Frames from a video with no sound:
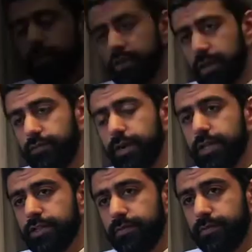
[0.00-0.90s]
there's a
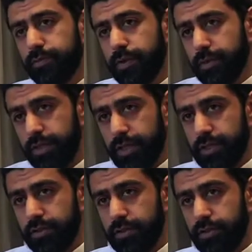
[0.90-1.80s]
range of
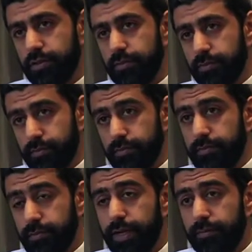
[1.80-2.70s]
permutations to the
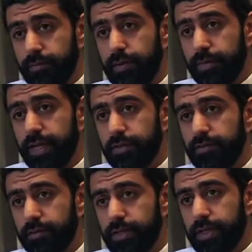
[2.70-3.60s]
mix of
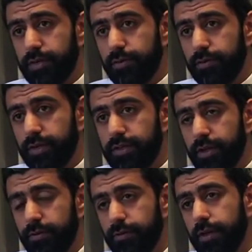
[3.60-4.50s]
the material
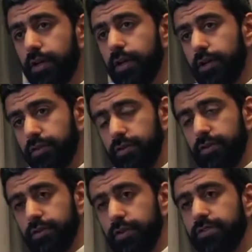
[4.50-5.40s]
itself. So
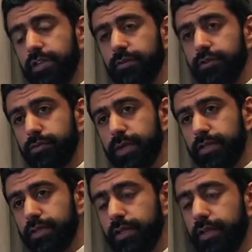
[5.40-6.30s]
those individual
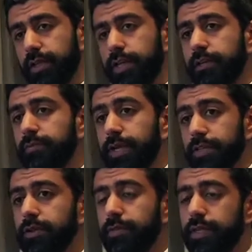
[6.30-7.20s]
bits get
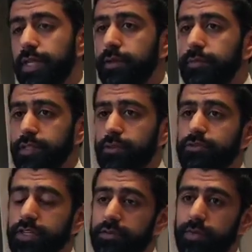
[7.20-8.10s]
picked up in the material
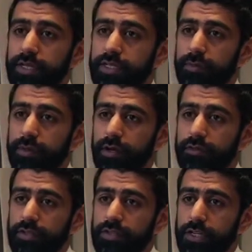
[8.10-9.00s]
traceability part
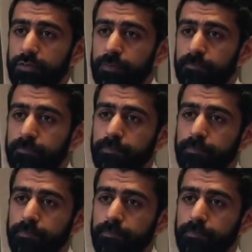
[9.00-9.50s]
of the assessment.